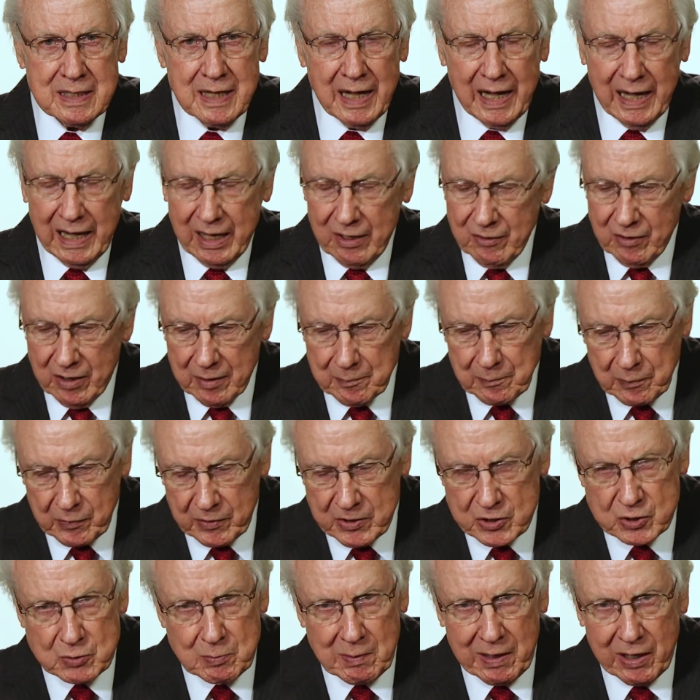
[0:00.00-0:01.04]
I'll not
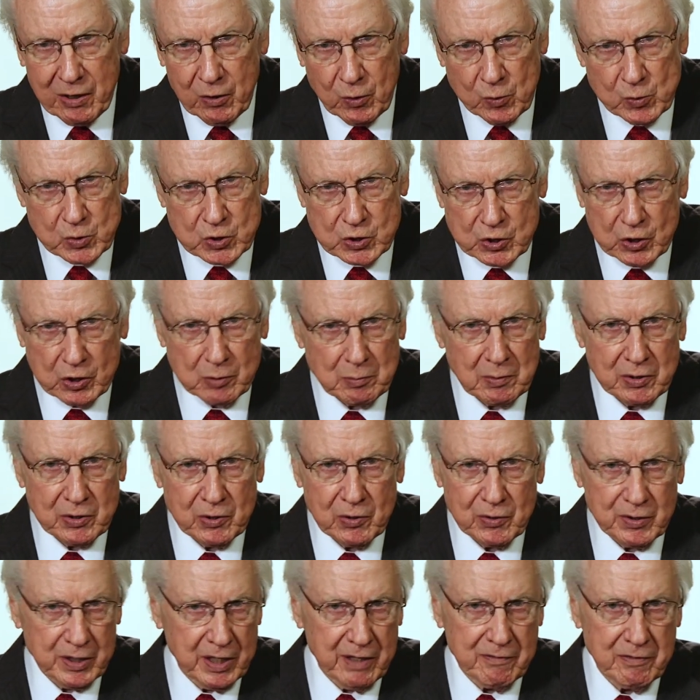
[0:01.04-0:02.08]
preach my whole sermon
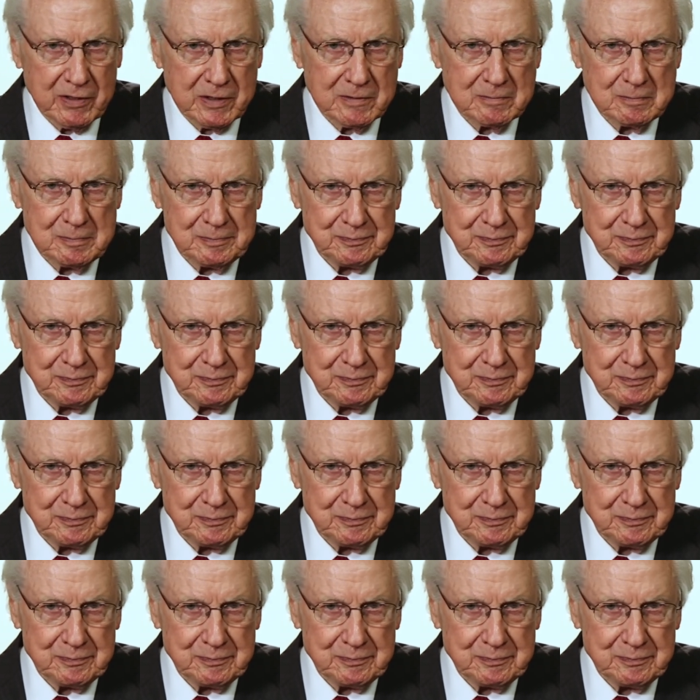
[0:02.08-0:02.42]
on heaven.